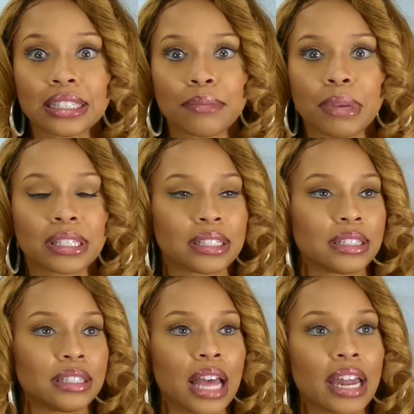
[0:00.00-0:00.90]
They must
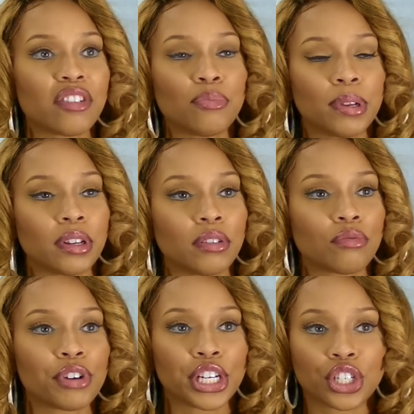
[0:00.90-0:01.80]
not have
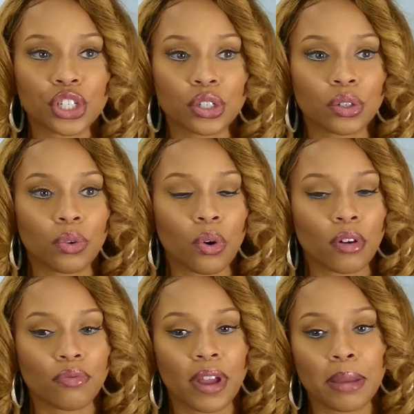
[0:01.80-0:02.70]
been rich or
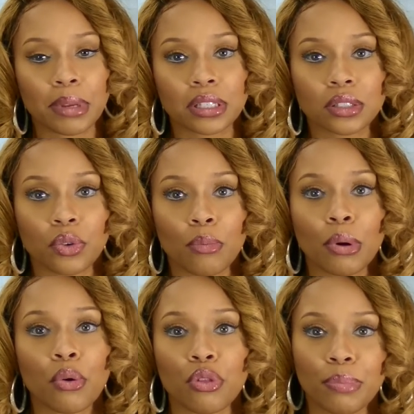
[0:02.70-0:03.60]
famous or
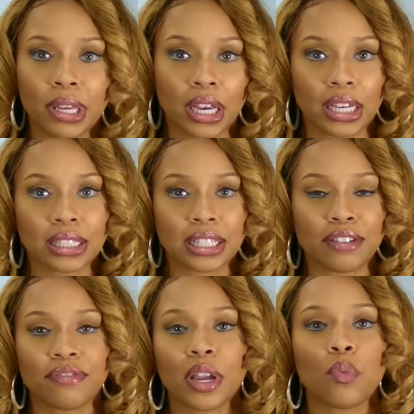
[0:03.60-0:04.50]
both, because
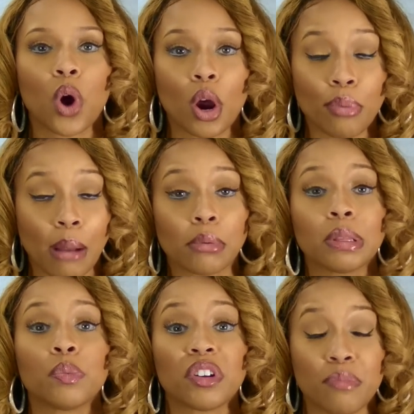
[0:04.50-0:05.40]
if they were, it
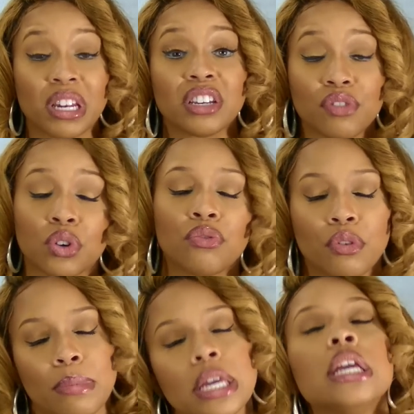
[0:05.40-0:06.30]
probably would have been difficult
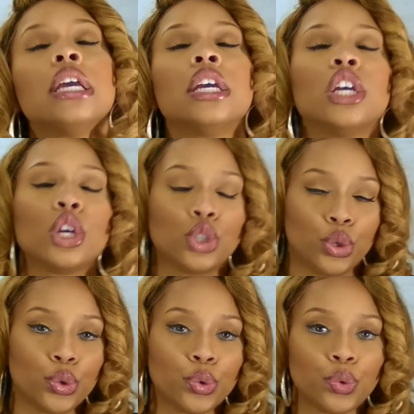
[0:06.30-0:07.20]
for me
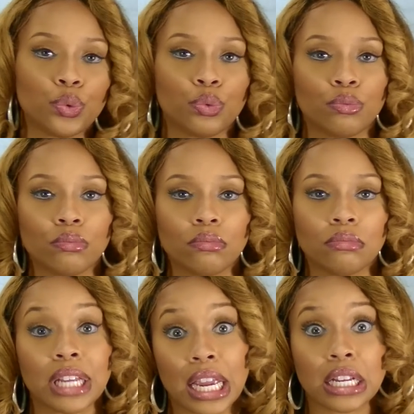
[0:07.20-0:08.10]
to
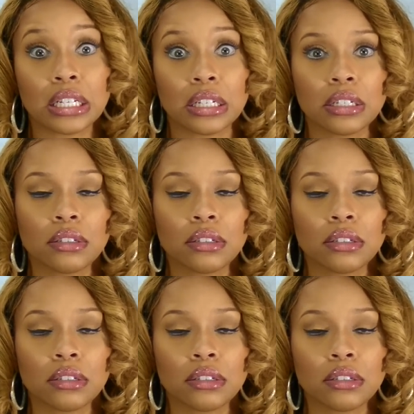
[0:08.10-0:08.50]
date